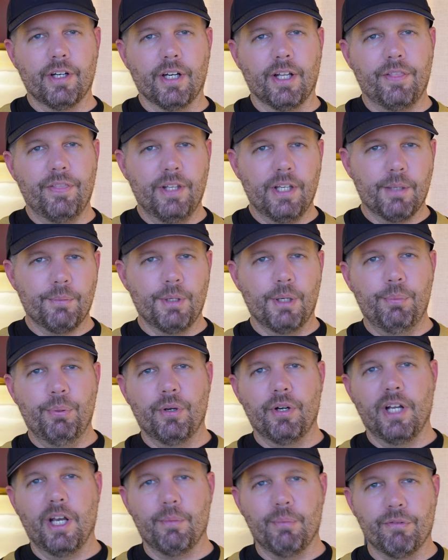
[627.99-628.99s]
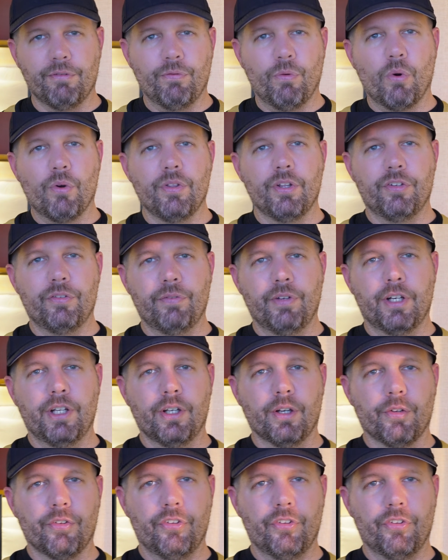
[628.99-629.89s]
and I think I'm going to put it out before this video.